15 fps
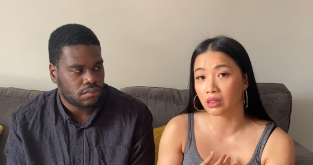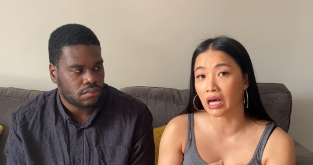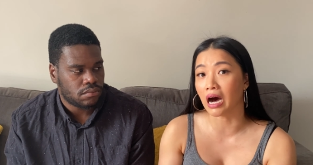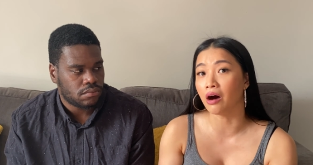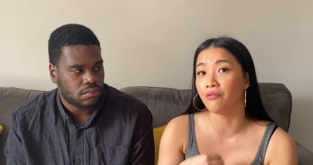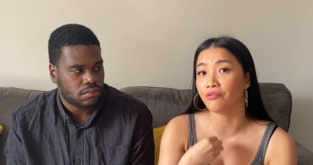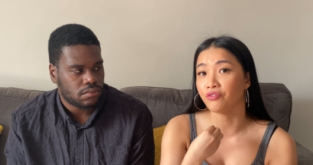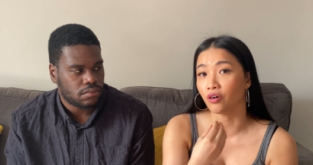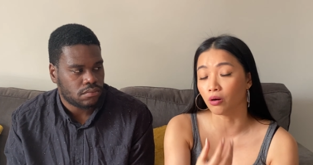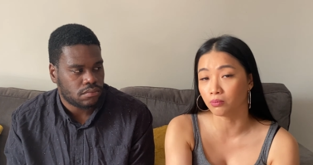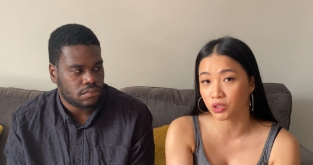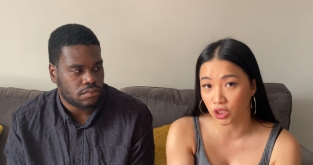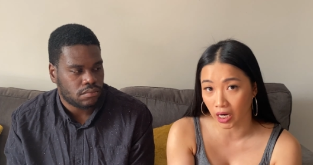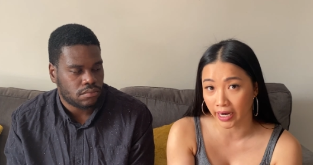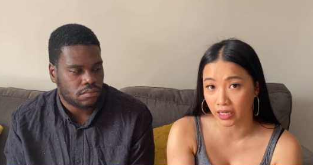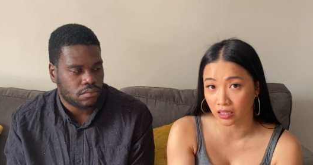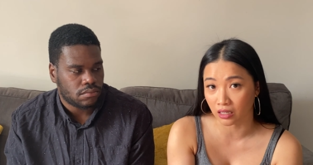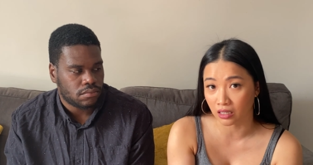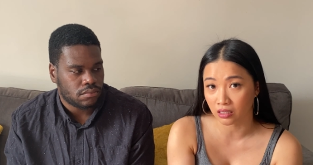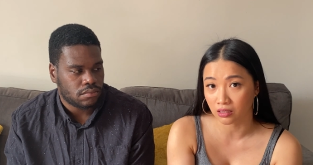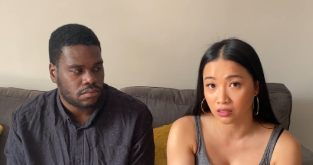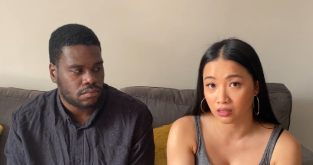Speaker 1: that I'm from China.
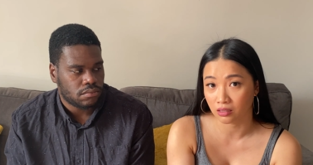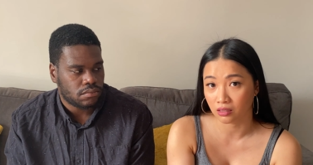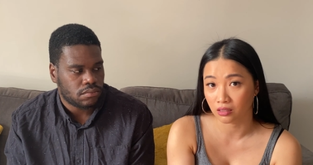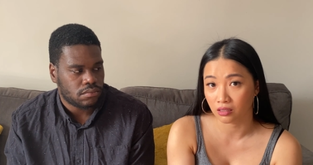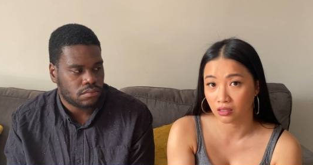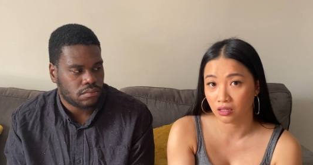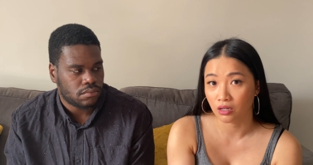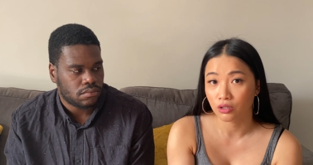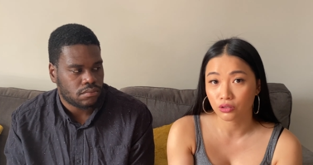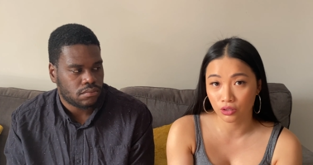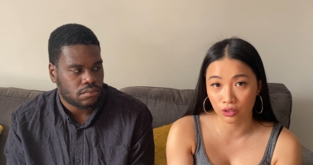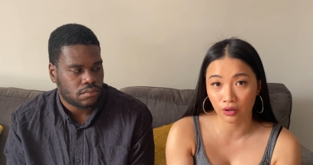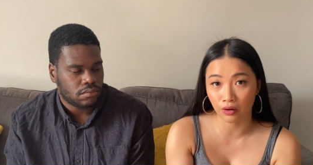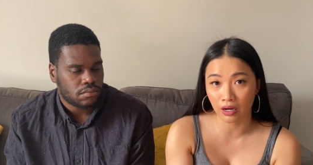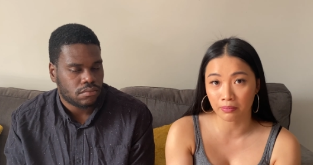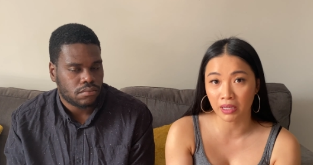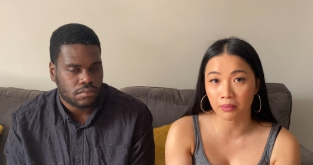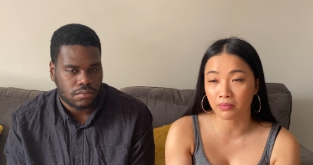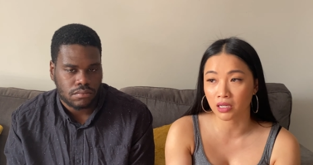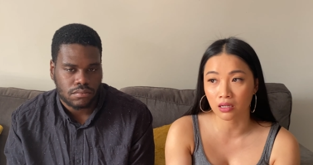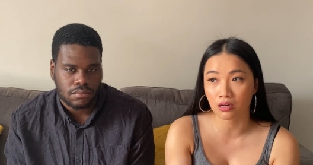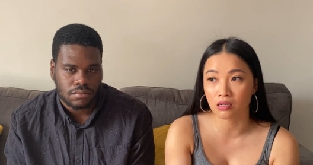Do you know what I mean?
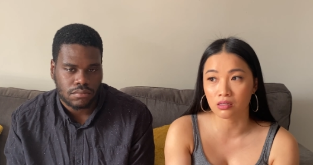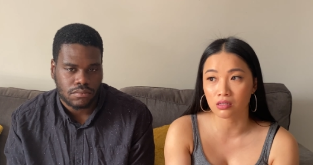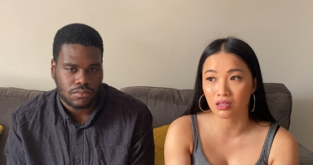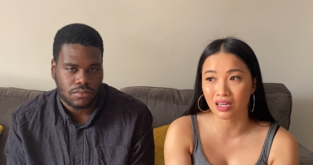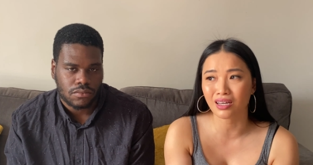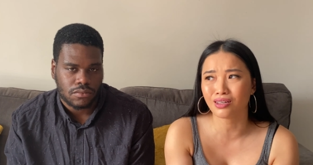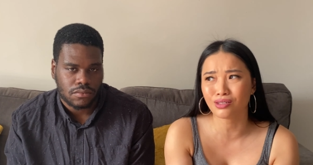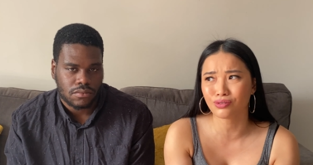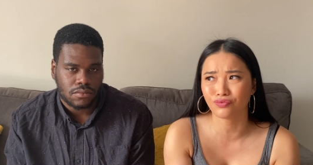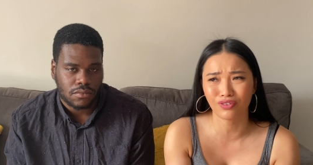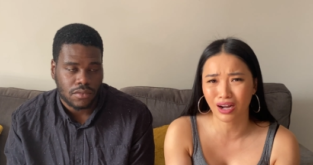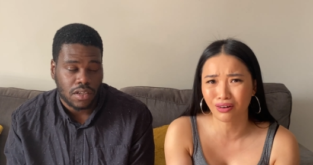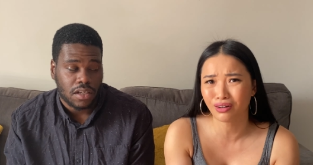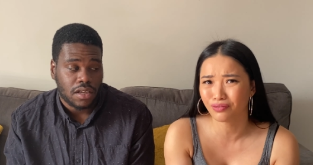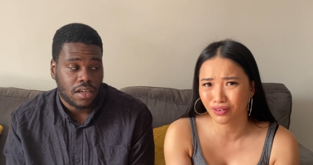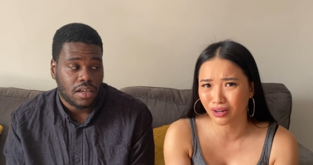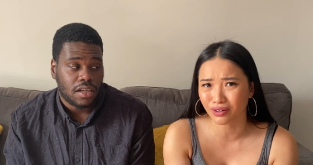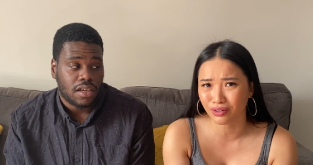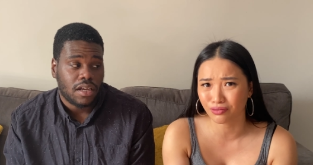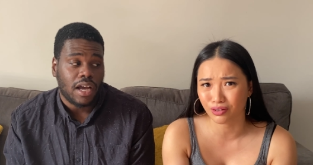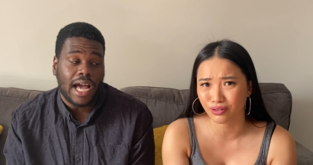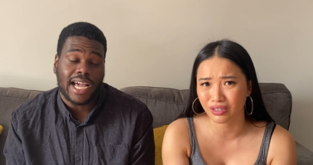Because it is very, very
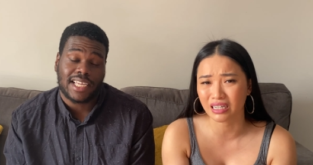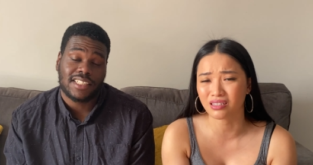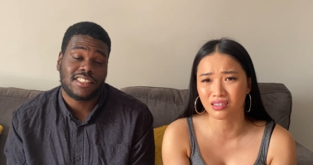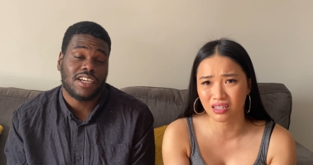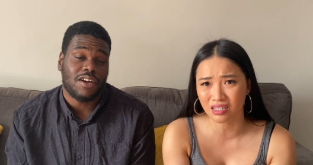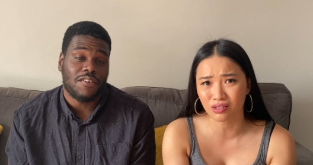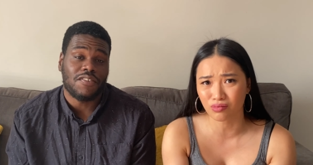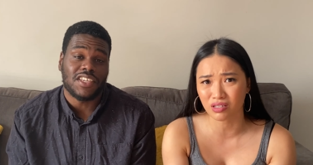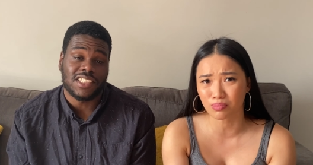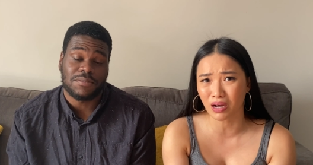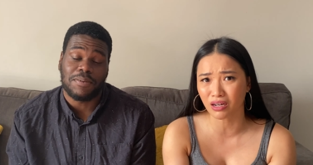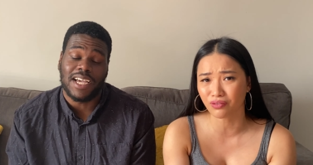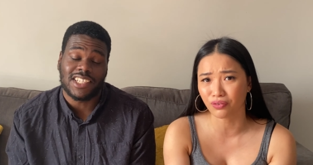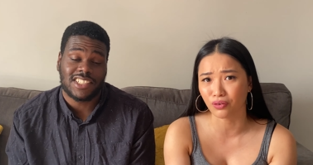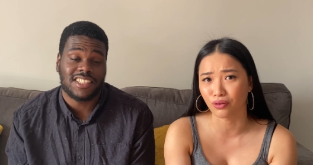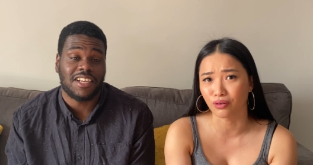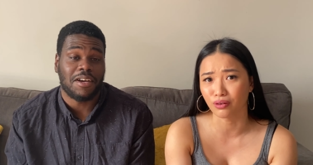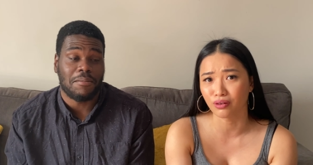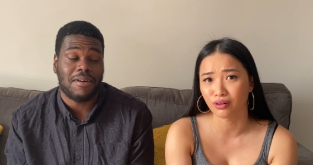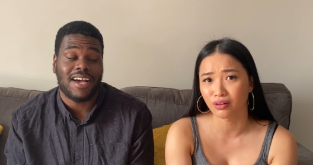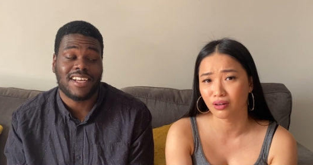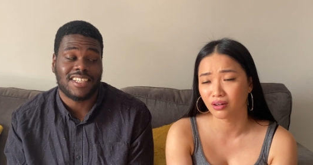rude. I can tell he's passionate
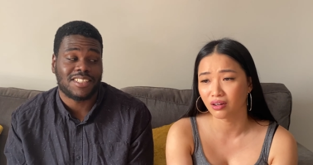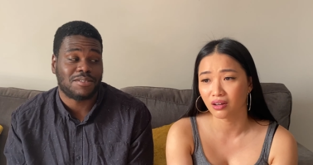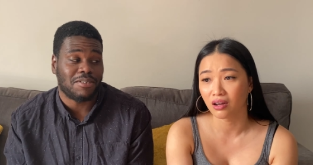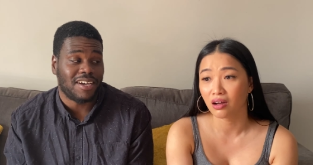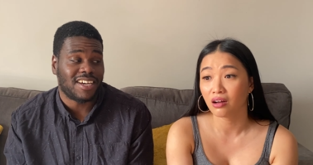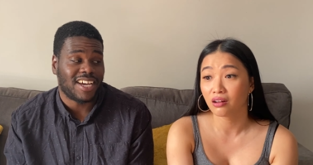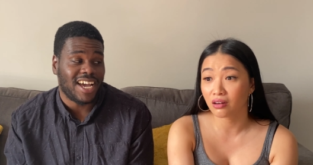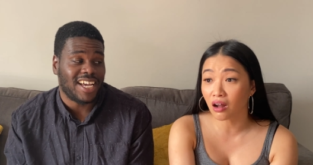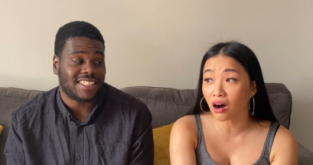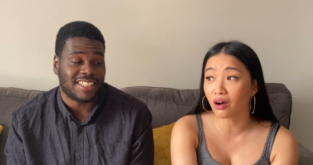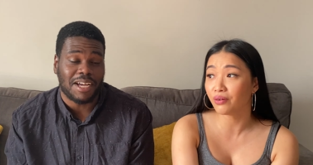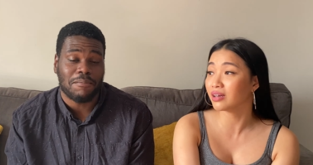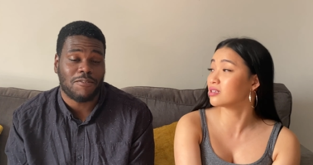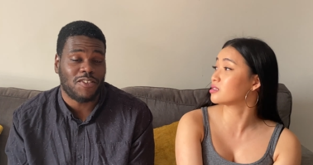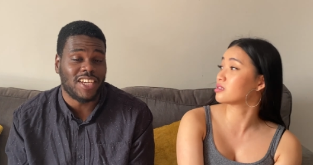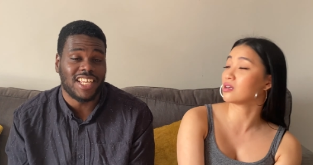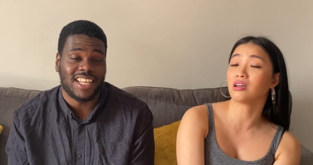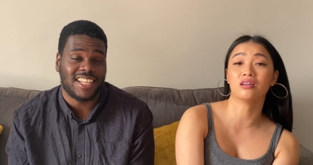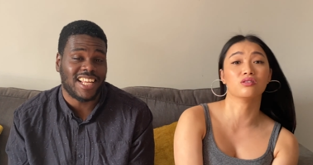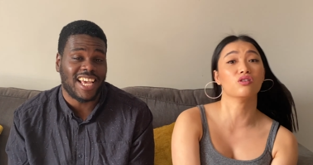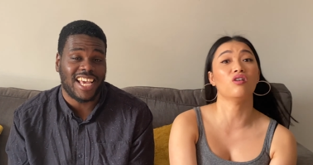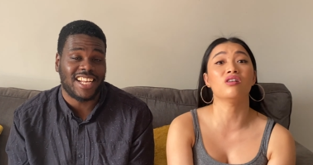
Speaker 2: about this one, guys. No, I'm feeling
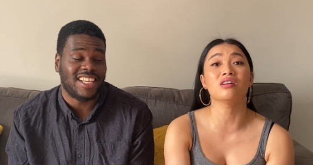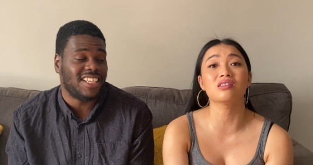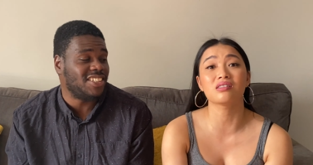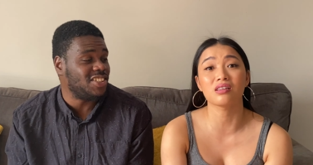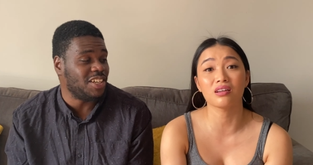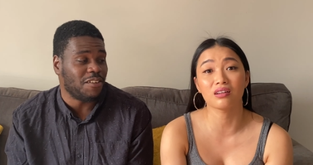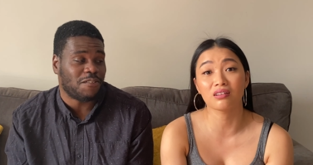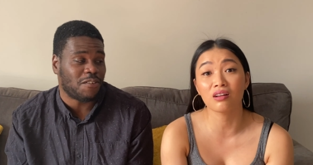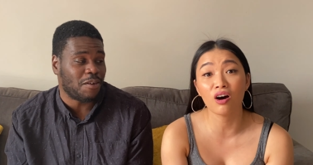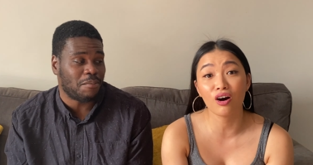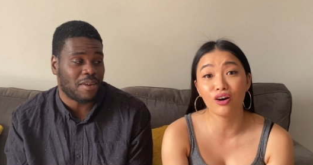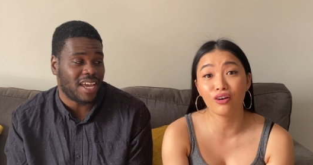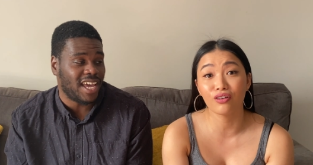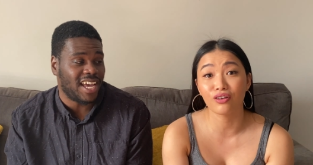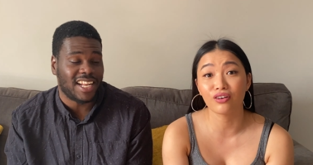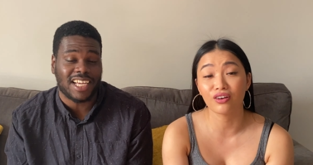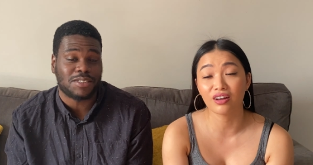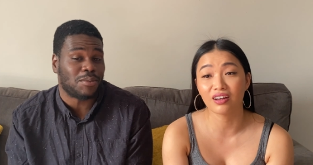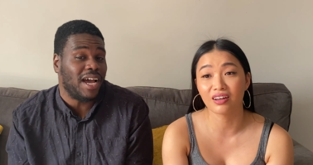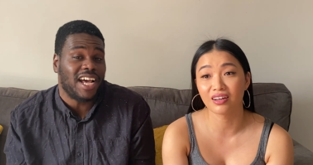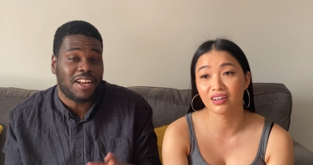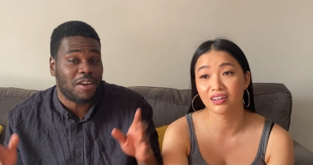the energy from no, here. That's
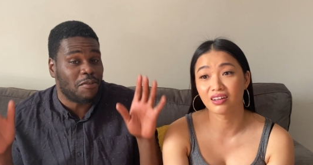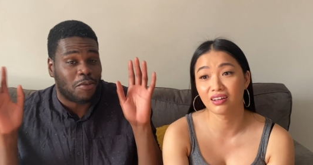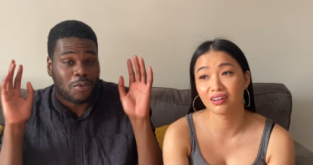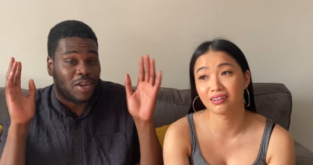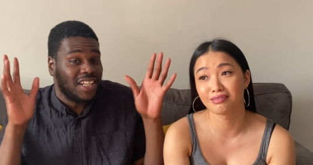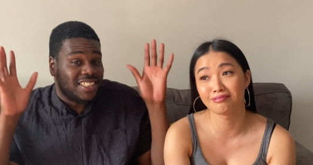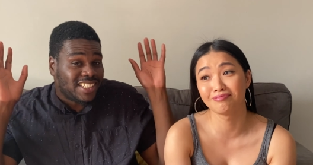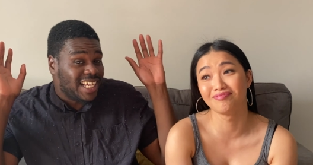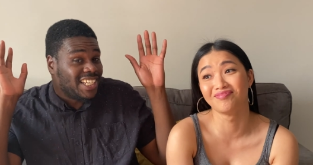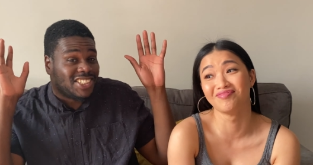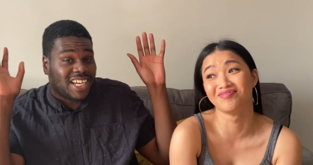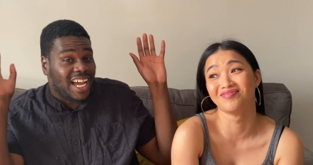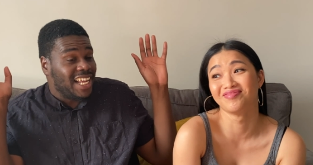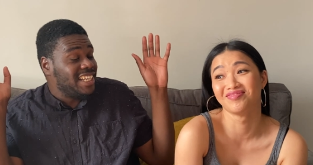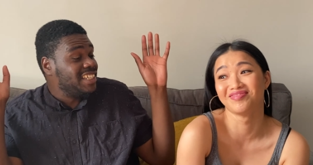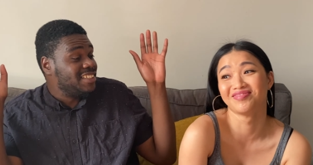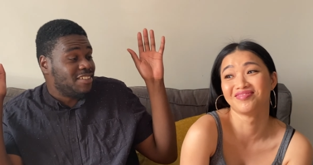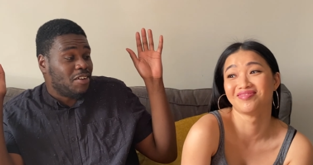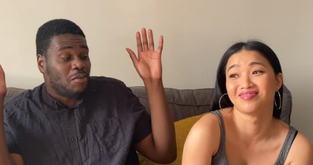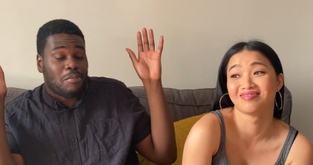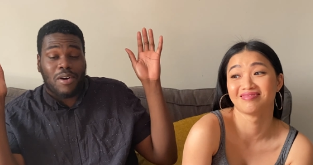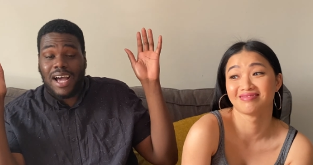why I don't even want to say Chinese
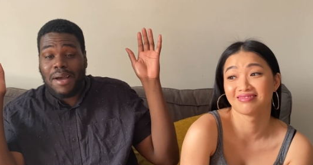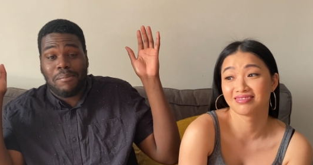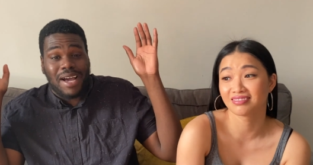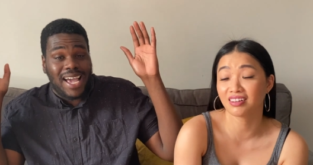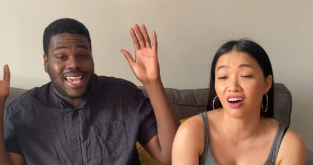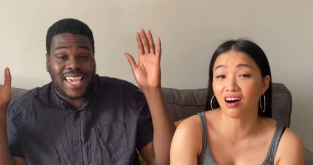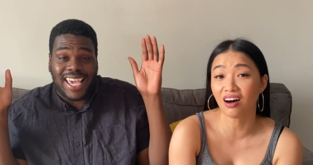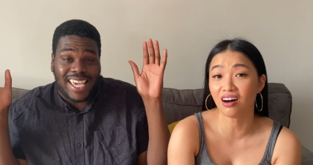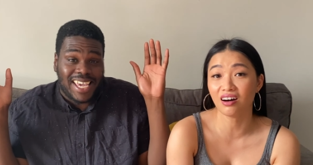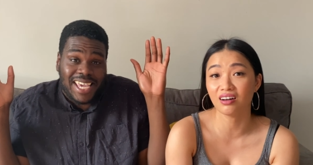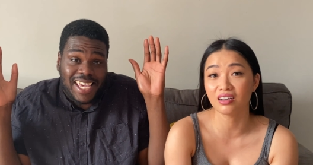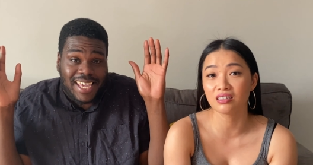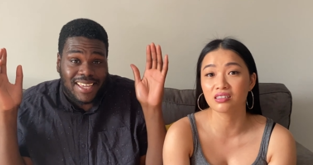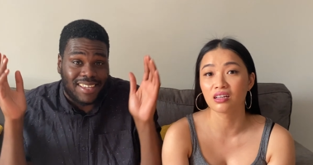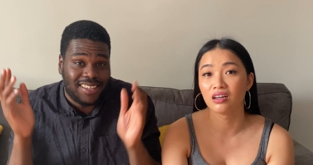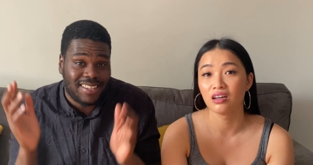no more. I might no, get hit.